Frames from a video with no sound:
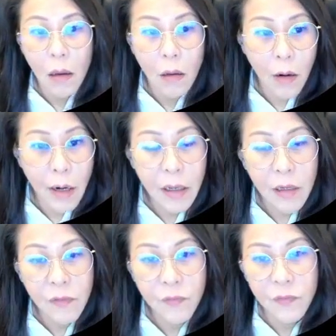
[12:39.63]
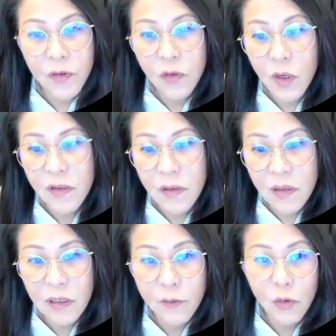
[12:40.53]
alright if this one
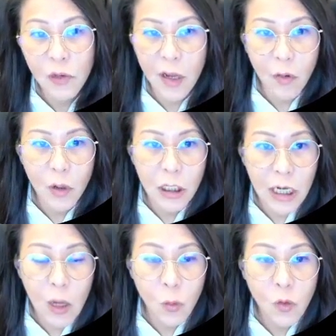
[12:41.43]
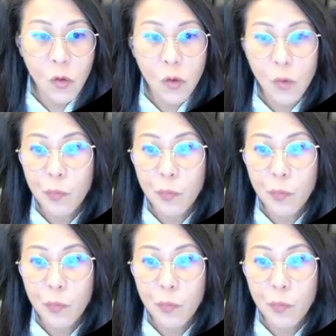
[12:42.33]
successful then I'll announce